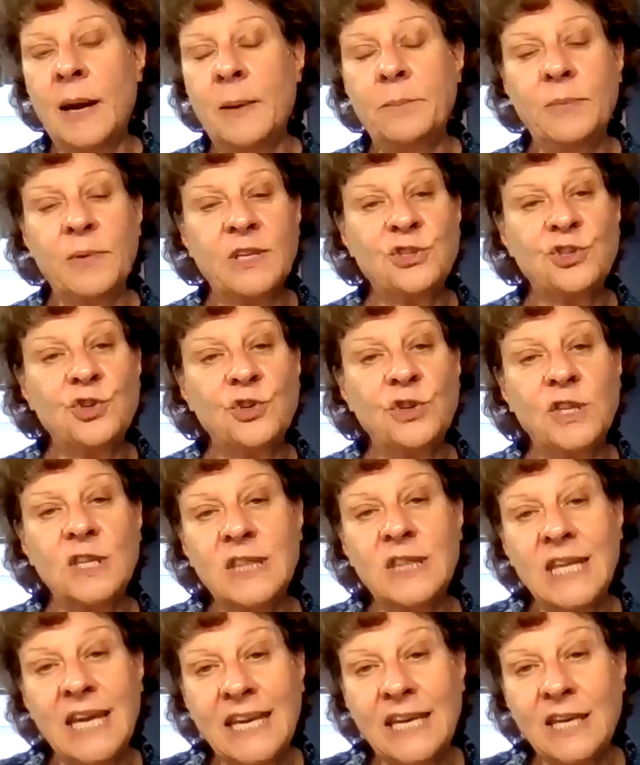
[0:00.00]
so that
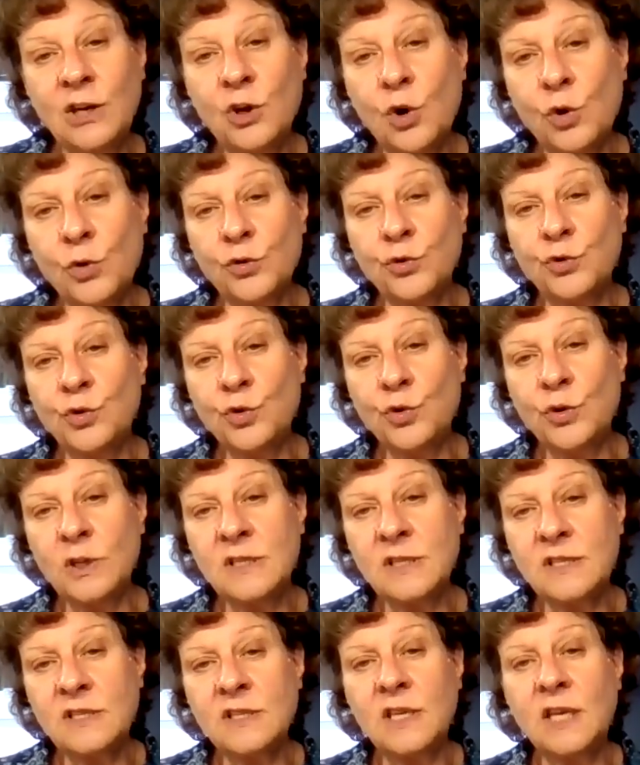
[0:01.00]
they can go through and
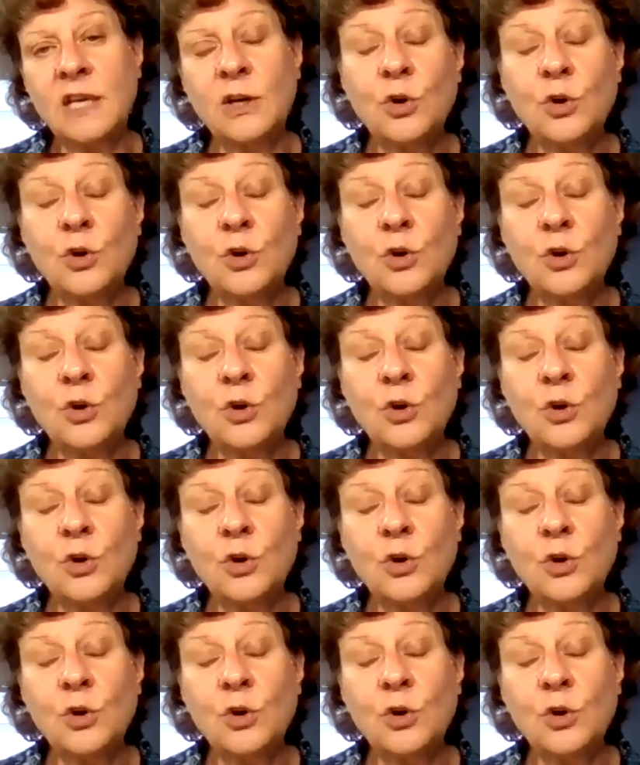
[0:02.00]
see